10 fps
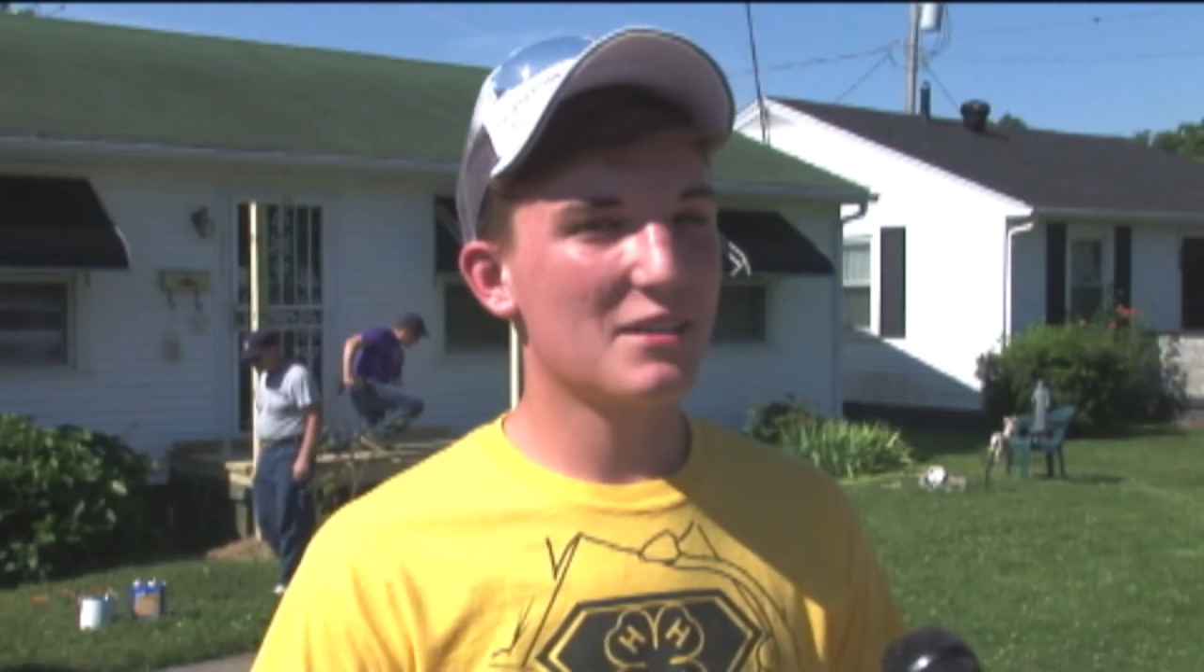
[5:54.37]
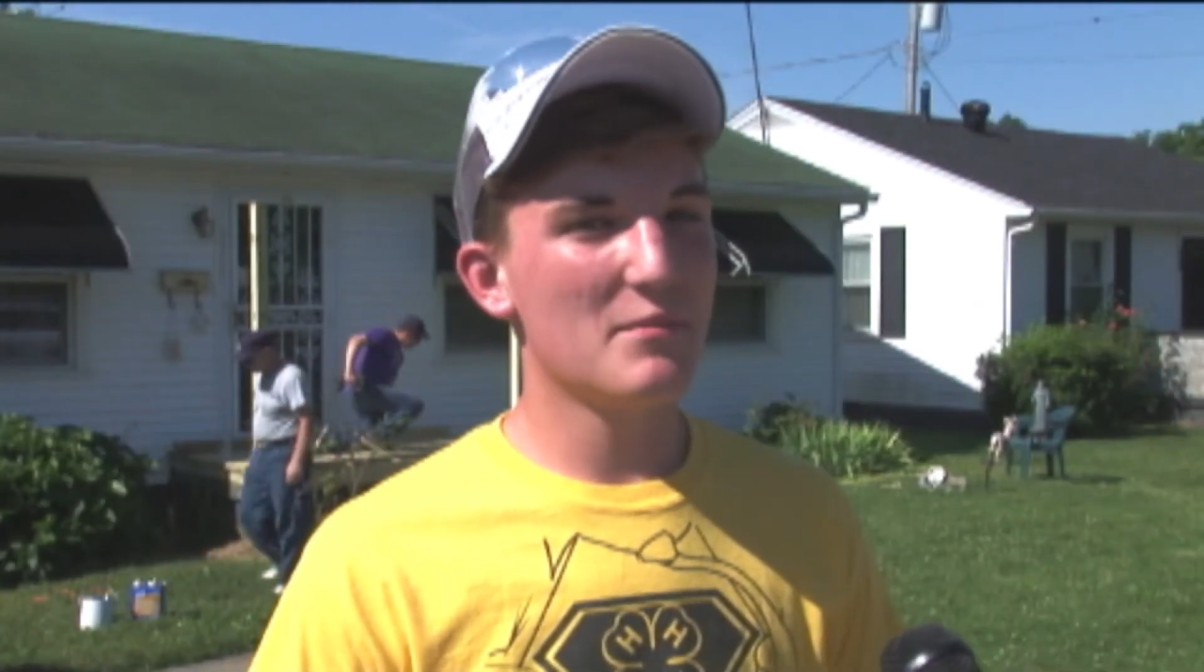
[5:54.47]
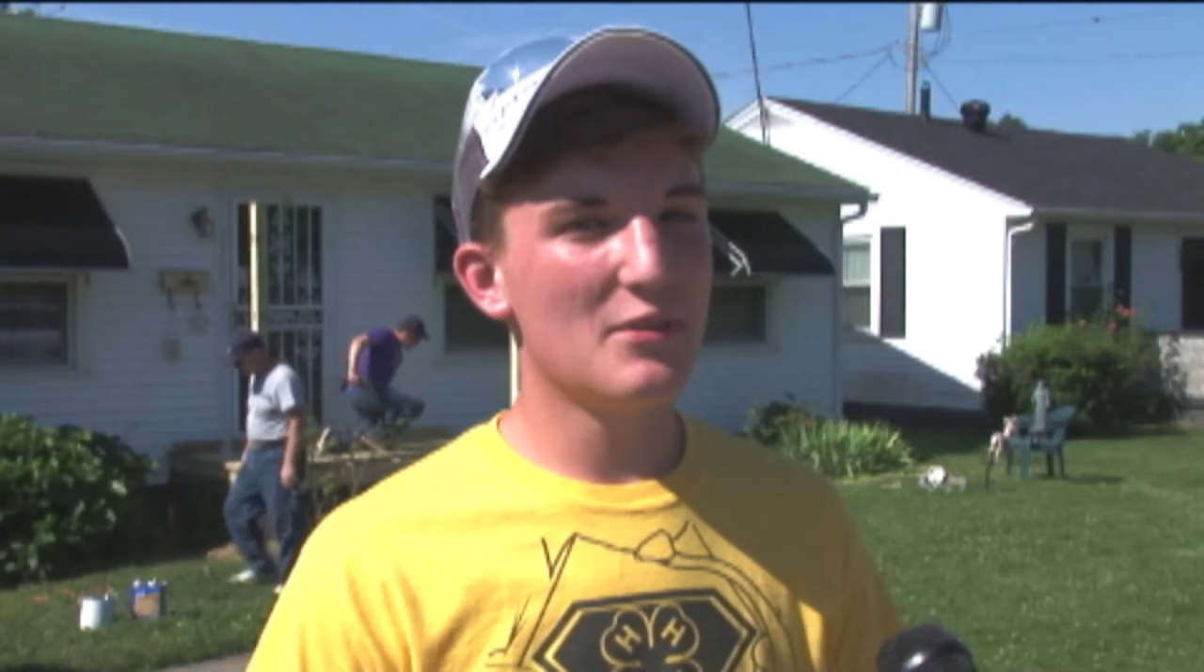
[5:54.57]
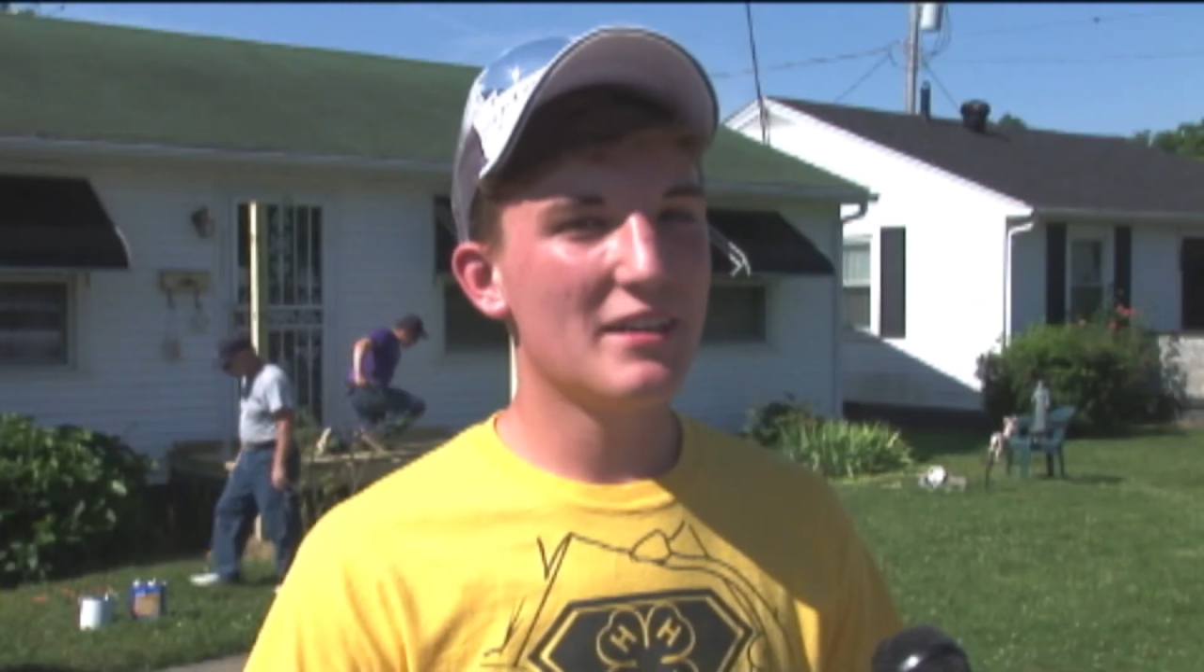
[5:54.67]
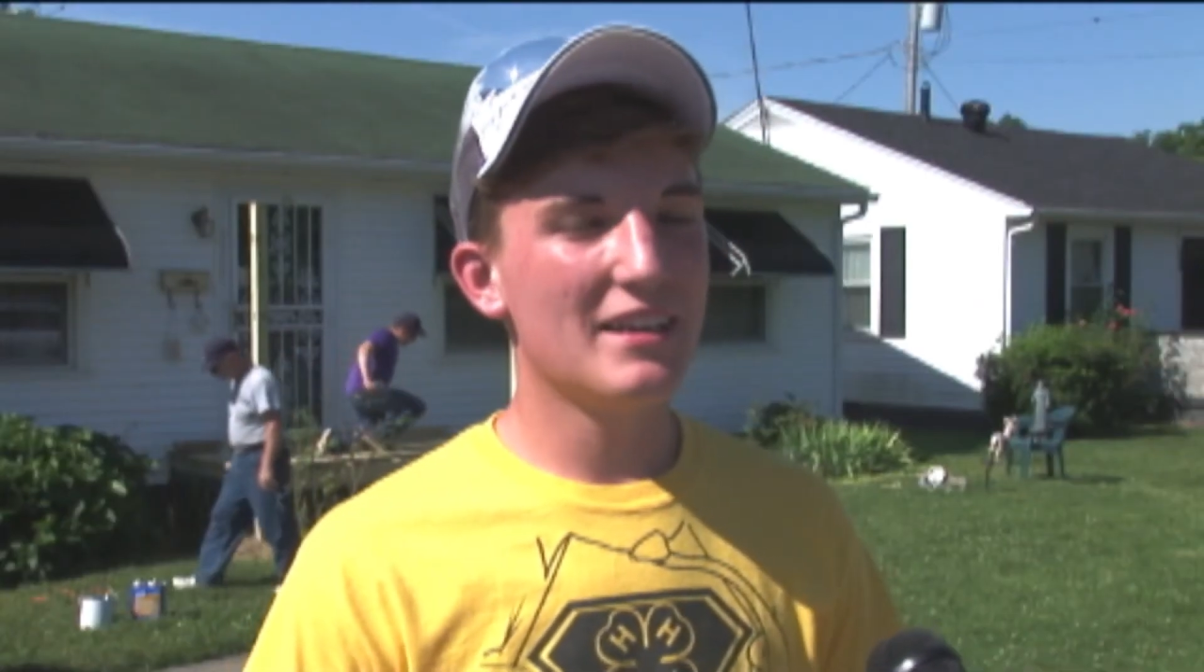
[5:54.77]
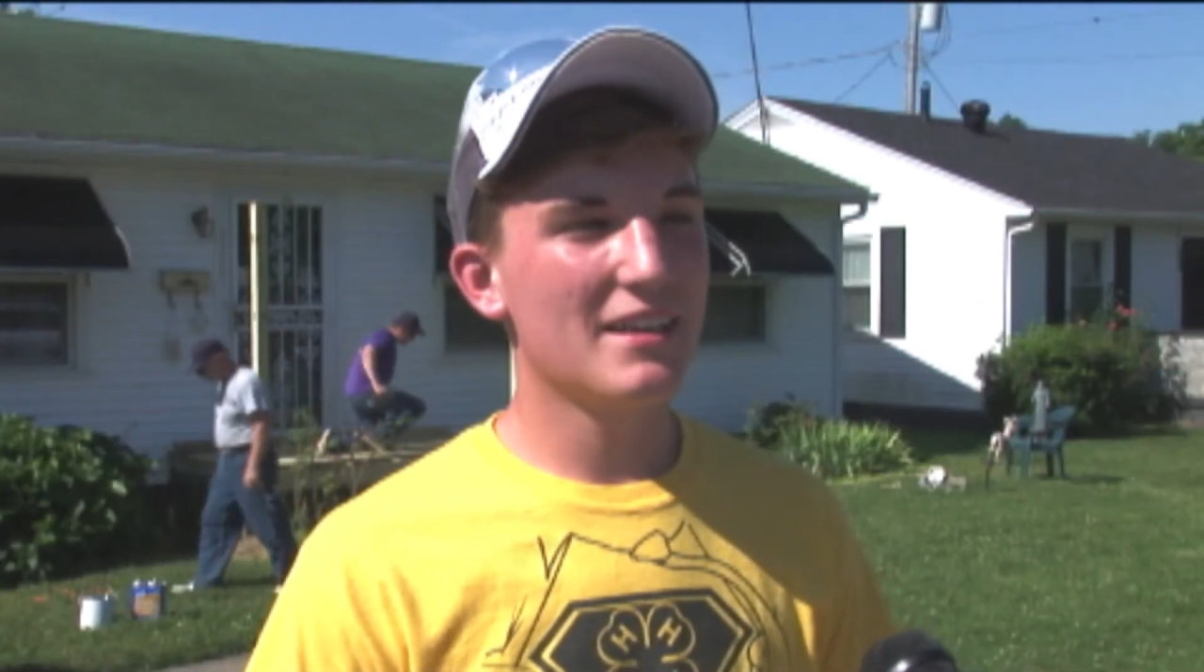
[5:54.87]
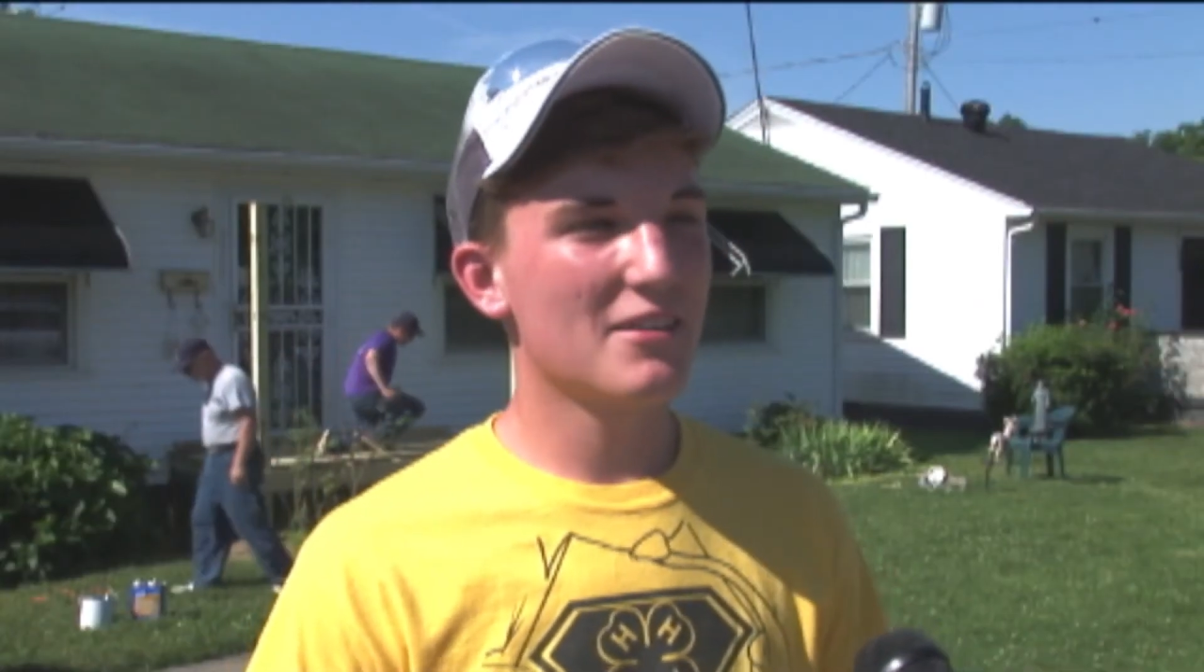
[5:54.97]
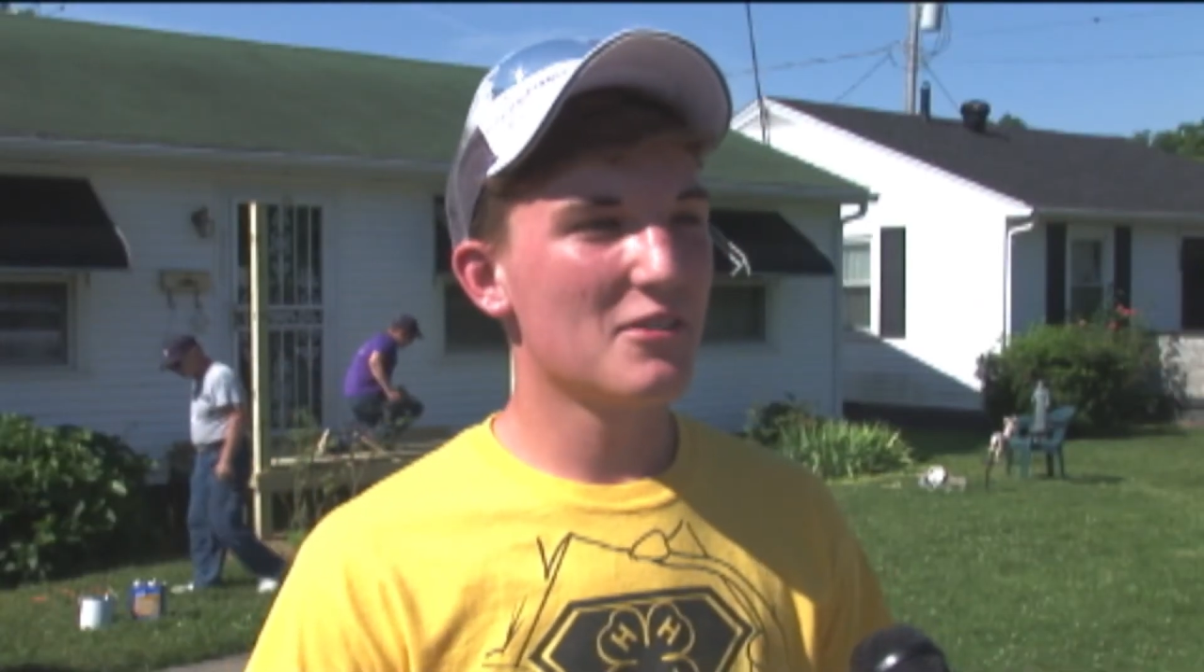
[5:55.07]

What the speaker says: community in